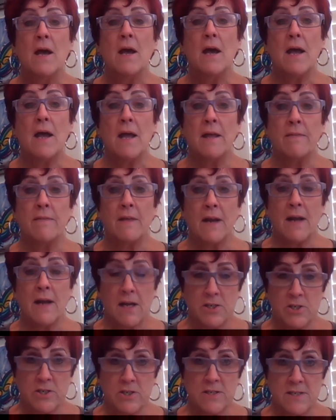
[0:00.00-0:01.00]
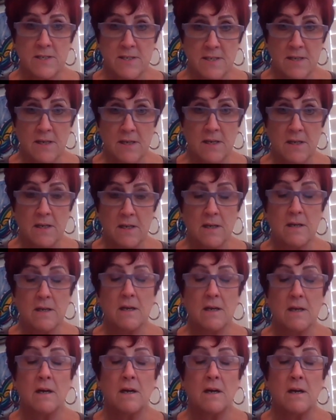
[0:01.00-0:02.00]
and that I should see
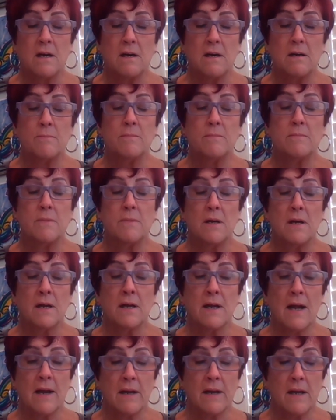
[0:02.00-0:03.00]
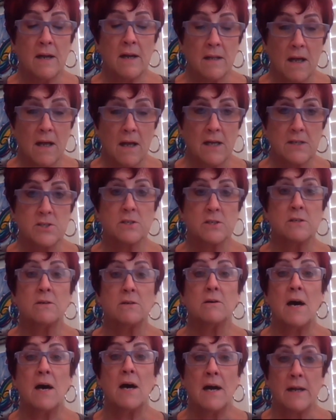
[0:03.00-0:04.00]
a
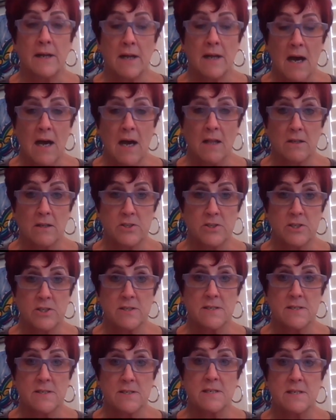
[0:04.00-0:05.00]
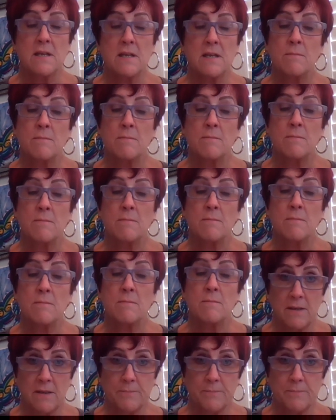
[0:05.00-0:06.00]
gynecological oncologist
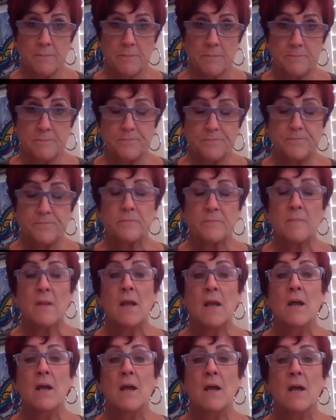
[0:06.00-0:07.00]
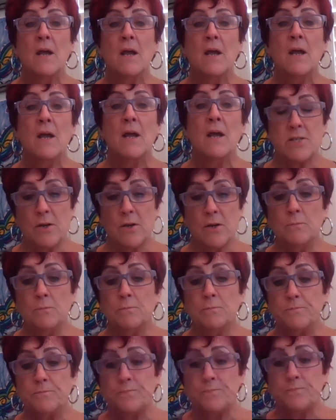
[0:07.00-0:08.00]
immediately. So
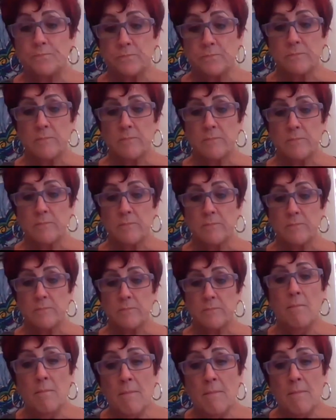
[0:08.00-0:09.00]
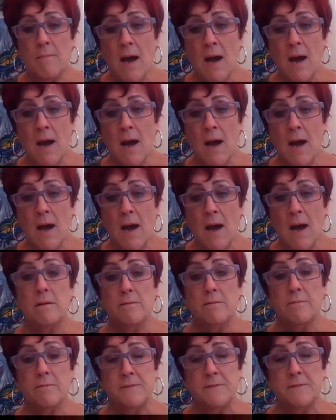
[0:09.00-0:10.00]
my
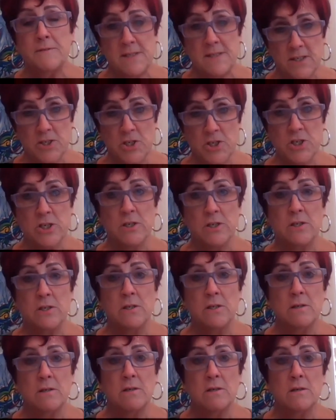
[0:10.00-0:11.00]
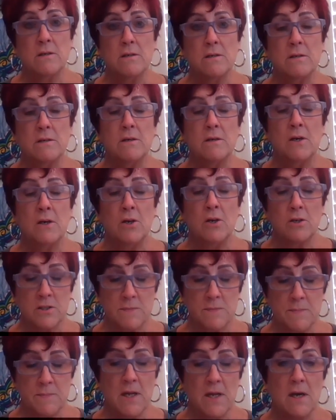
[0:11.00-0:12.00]
physician hooked
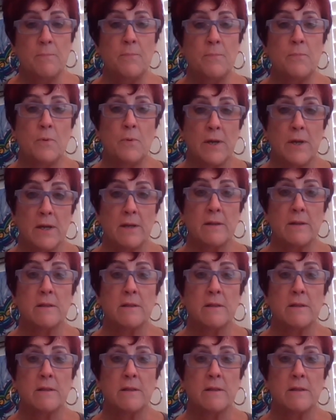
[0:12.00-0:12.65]
me up with